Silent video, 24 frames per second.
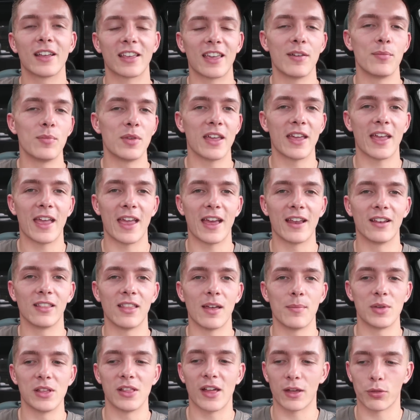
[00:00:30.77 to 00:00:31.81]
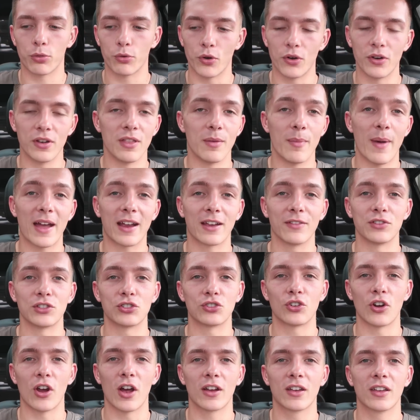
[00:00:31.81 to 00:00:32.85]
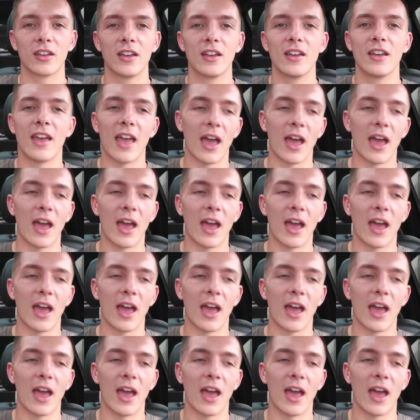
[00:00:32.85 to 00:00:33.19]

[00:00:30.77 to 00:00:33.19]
gave me a hand and let me like throw it in the back of his truck,